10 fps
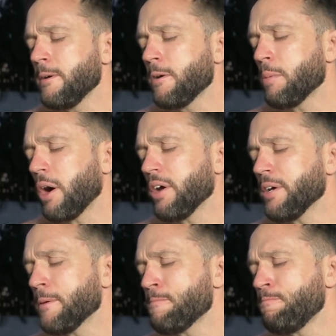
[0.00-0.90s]
about
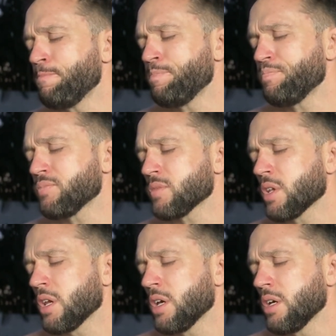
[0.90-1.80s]
him,
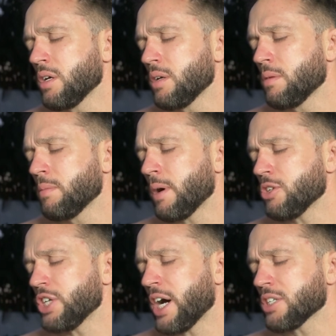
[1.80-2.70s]
about
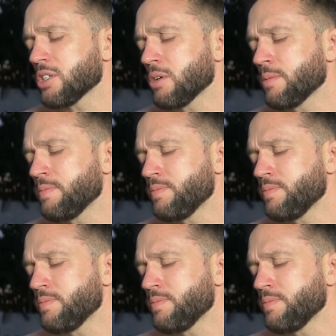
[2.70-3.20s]
Jasso,